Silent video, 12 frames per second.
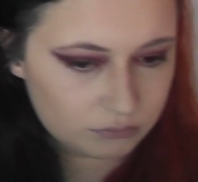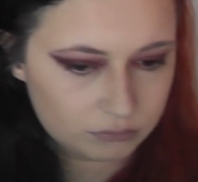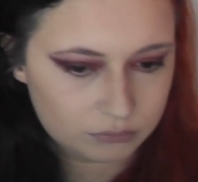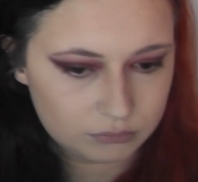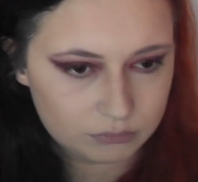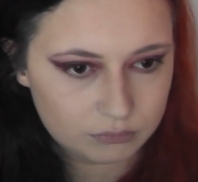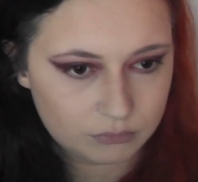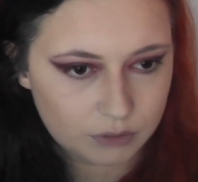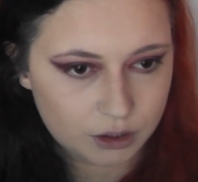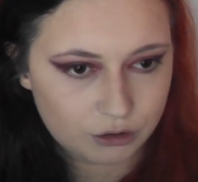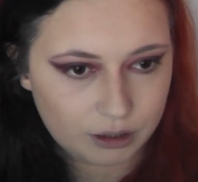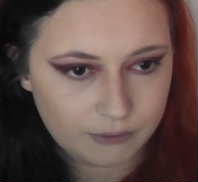I
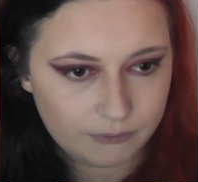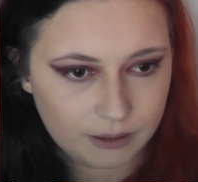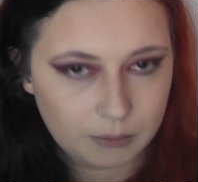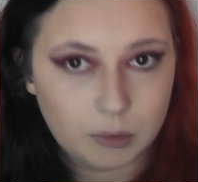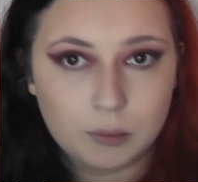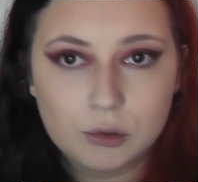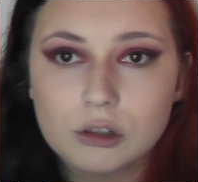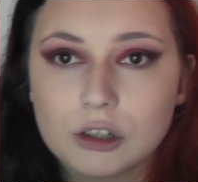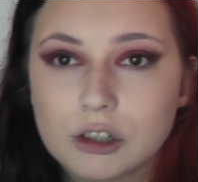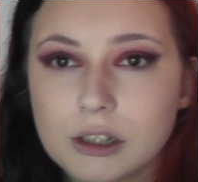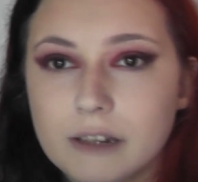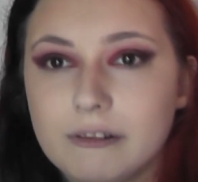try and find my
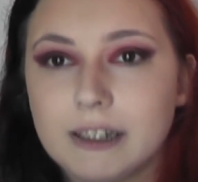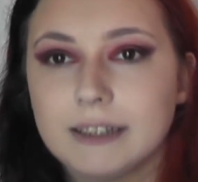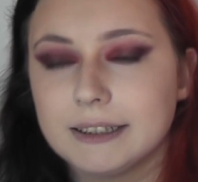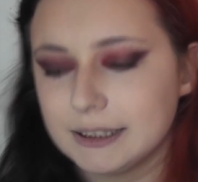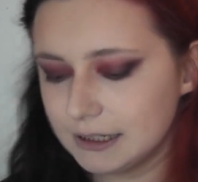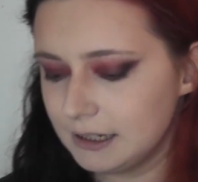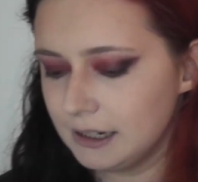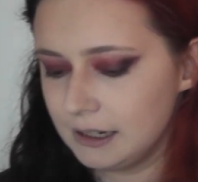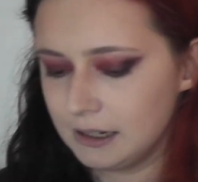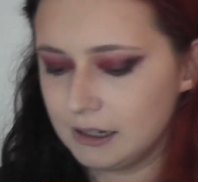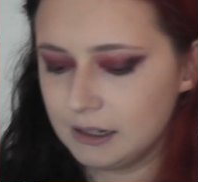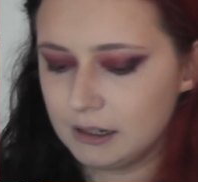brush, there it is.
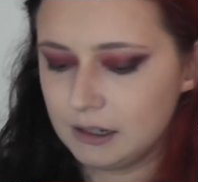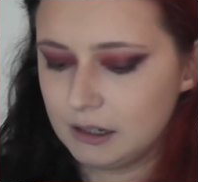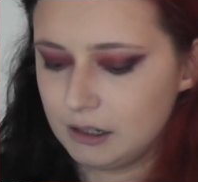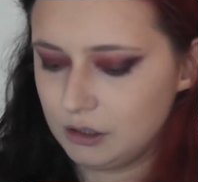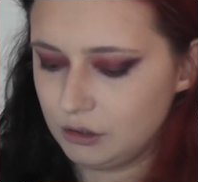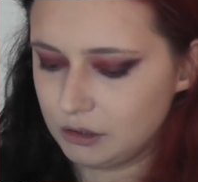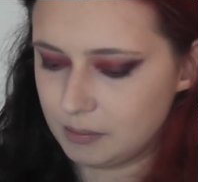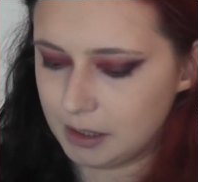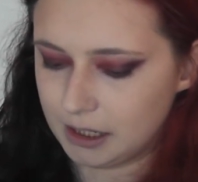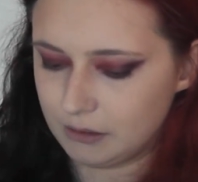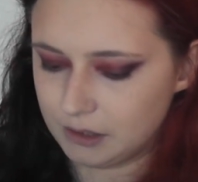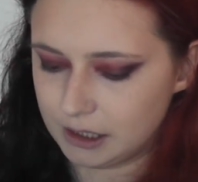Use
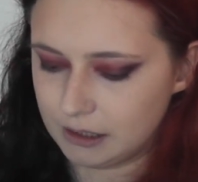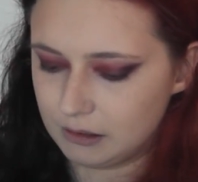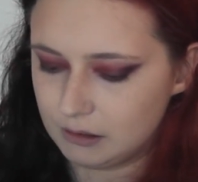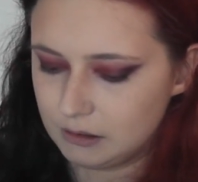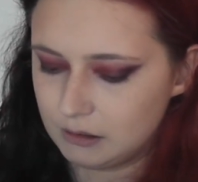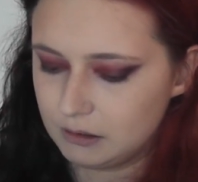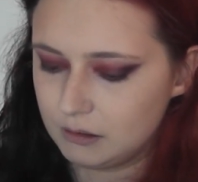the powder